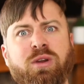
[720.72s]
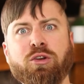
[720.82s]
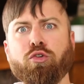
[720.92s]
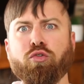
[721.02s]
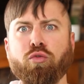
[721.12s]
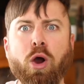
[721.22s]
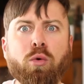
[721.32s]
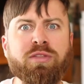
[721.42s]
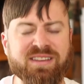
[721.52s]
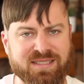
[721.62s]
can
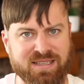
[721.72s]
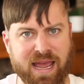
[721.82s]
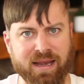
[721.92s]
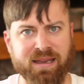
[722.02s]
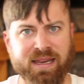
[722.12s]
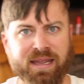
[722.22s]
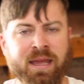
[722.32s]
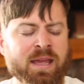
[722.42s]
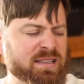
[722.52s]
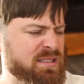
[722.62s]
grow this technique,
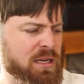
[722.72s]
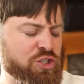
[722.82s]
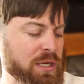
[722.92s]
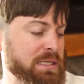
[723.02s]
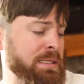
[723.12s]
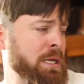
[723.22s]
such as